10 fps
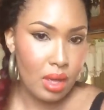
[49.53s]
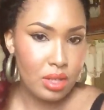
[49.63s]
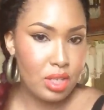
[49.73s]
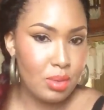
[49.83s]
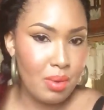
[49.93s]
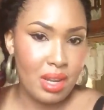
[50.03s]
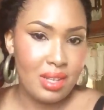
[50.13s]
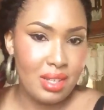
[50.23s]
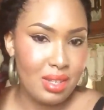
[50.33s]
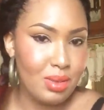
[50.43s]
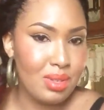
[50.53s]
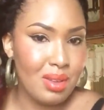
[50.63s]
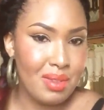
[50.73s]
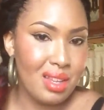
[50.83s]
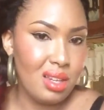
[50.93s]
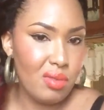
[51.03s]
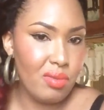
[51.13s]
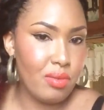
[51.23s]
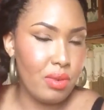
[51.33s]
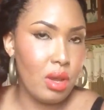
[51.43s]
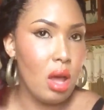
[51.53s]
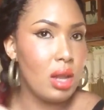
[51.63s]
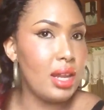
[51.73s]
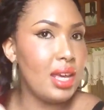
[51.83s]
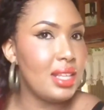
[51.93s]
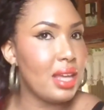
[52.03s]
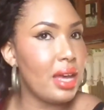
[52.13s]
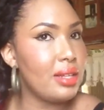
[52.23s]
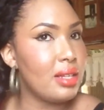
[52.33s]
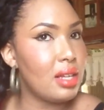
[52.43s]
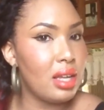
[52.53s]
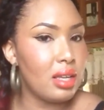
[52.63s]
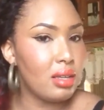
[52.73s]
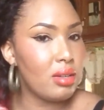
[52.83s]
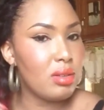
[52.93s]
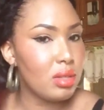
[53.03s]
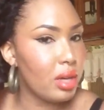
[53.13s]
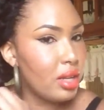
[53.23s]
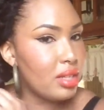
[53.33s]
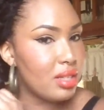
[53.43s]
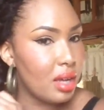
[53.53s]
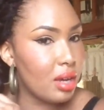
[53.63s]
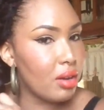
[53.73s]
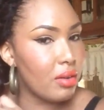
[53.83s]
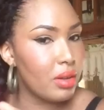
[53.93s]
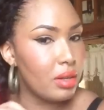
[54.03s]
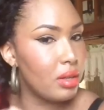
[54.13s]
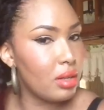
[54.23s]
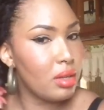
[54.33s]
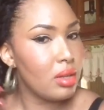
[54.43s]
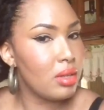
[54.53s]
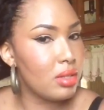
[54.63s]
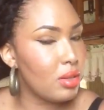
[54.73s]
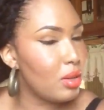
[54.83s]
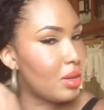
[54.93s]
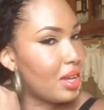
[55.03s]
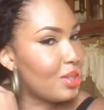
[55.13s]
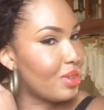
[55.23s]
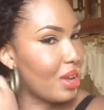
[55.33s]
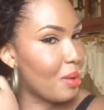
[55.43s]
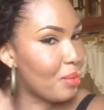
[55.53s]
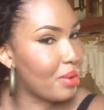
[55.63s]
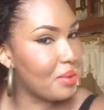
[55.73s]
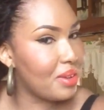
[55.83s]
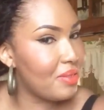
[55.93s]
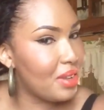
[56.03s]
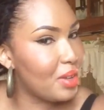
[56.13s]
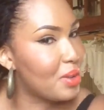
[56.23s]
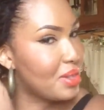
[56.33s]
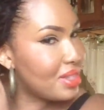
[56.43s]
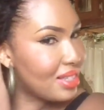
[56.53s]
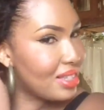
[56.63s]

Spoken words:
Just wanted to do something different for the holidays and to, like, you know, kind of stay current so you guys don't get bored with the videos.